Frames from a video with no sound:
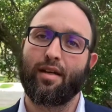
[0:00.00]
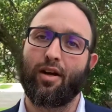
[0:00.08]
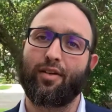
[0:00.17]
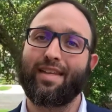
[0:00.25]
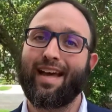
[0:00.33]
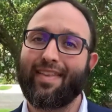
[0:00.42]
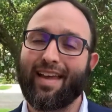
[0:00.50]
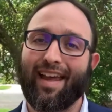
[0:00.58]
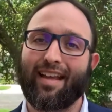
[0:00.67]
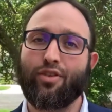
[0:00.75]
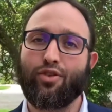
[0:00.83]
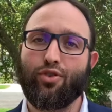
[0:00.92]
On the other
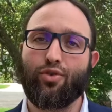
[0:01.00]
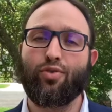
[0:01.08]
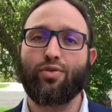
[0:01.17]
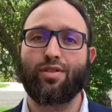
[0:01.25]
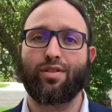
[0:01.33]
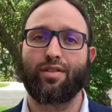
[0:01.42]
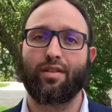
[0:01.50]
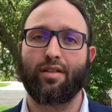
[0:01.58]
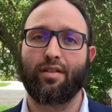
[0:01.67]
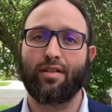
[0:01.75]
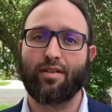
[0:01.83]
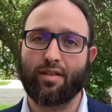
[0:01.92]
hand, use
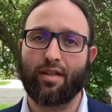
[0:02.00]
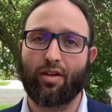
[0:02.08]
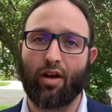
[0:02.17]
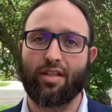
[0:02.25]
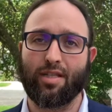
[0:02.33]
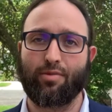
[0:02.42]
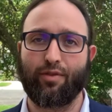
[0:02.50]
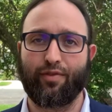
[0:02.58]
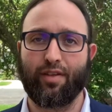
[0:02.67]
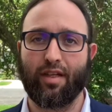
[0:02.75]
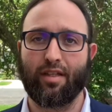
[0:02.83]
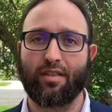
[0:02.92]
the concept of
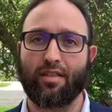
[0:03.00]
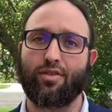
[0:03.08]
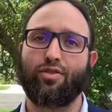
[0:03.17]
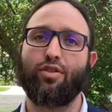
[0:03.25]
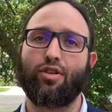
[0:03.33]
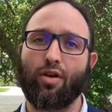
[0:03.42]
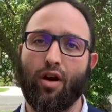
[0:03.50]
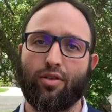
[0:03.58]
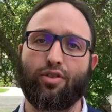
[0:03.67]
fear to grow,